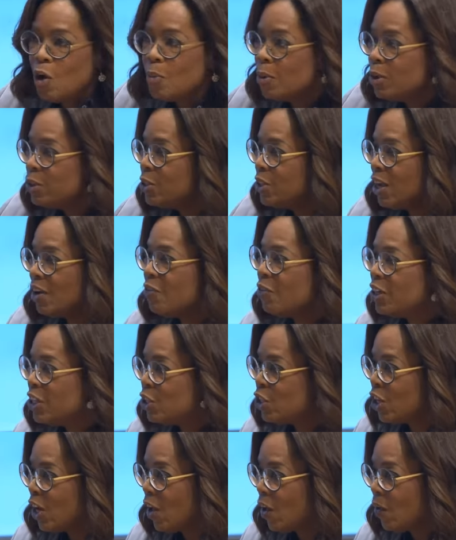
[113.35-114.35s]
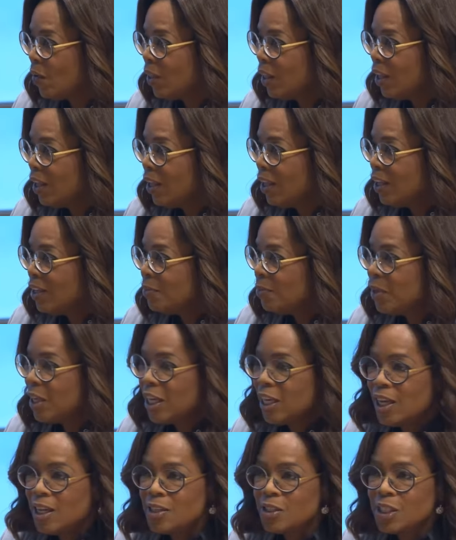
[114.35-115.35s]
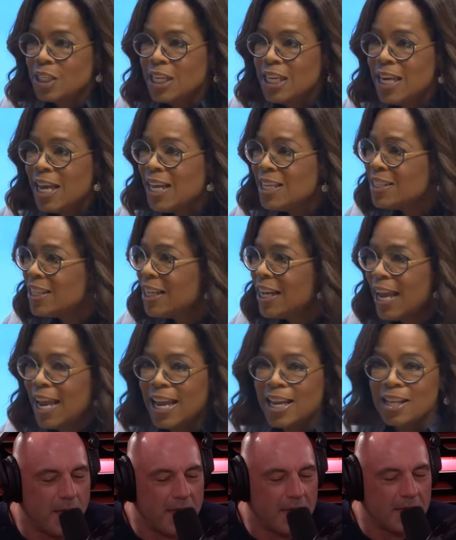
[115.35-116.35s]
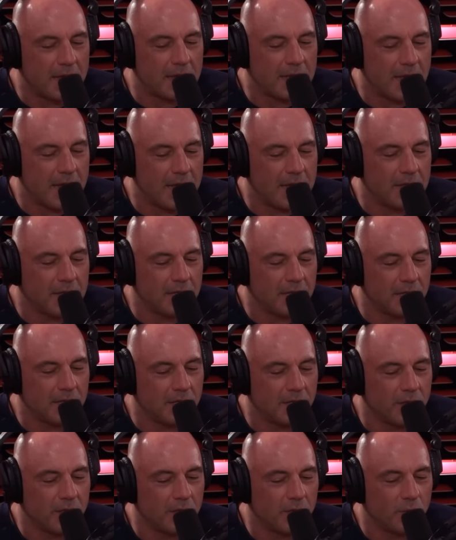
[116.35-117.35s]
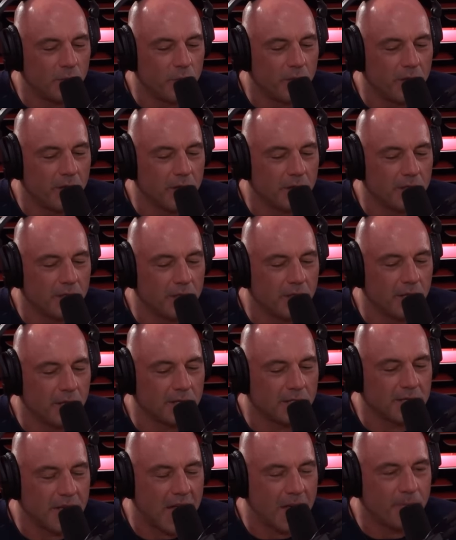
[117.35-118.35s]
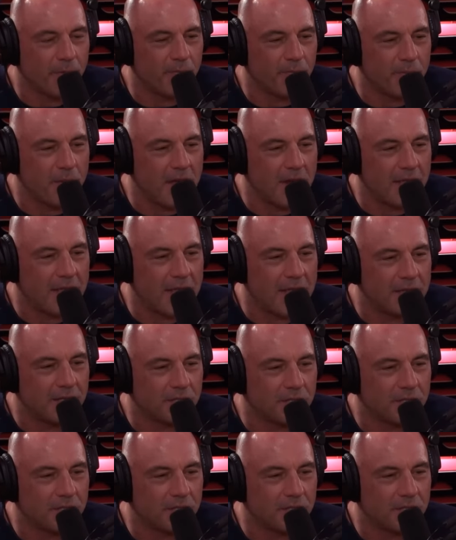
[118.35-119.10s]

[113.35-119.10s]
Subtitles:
yet, expose her. Like I said, there's a lot to into today, so be sure to stick around and watch this video until the end